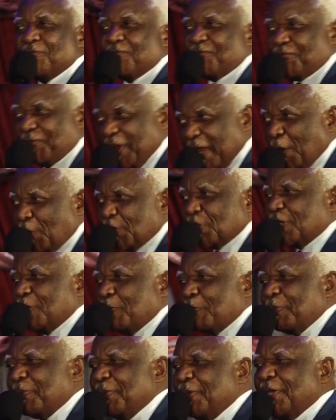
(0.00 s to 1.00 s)

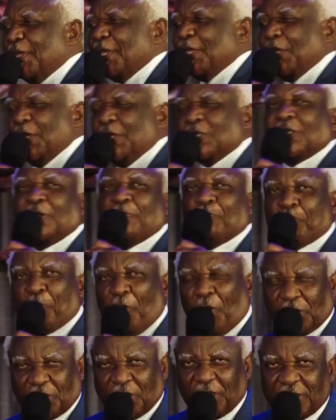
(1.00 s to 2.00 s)
Fellowship, it's
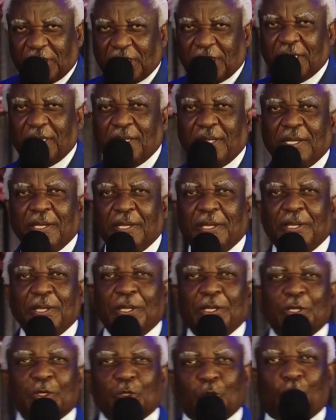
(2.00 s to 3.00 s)
important.
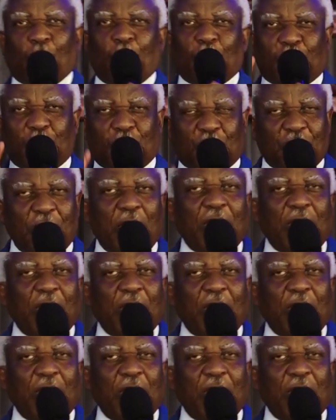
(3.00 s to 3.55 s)
To go to